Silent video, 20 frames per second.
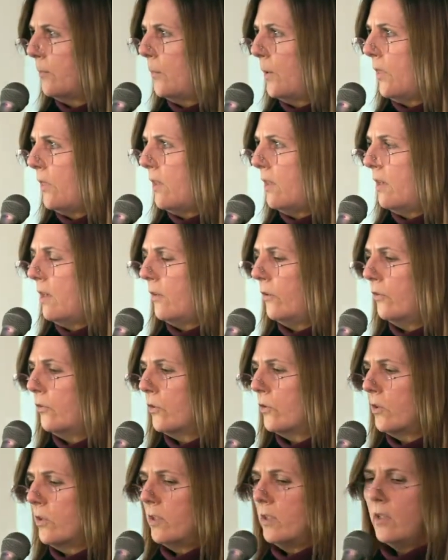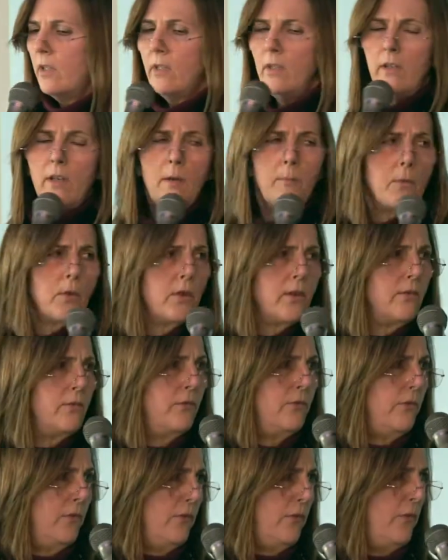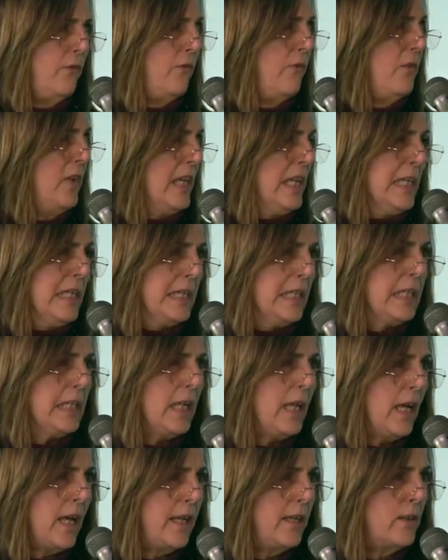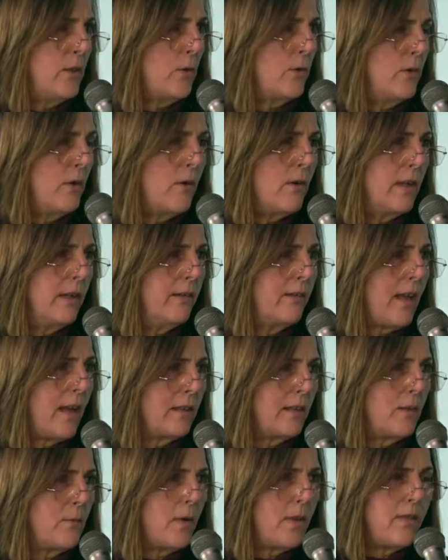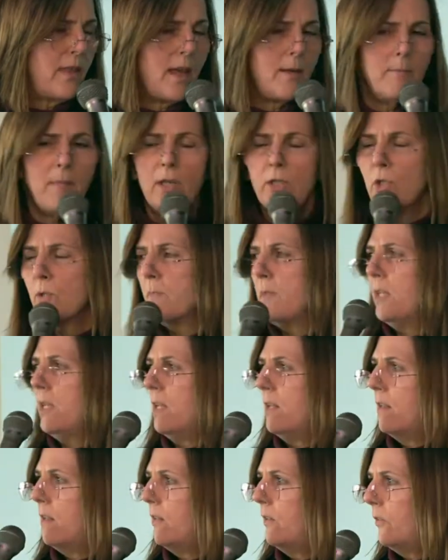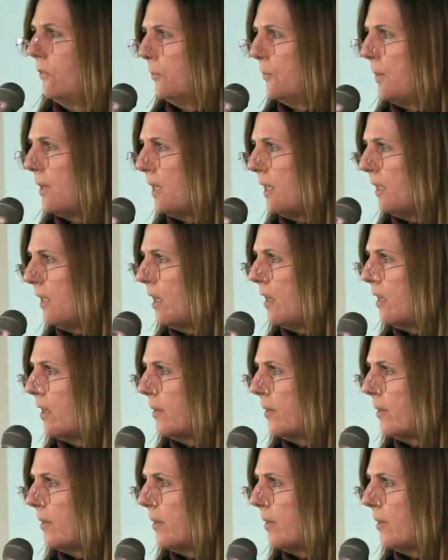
within a certain number of feet. I don't know exactly what that measurement is, but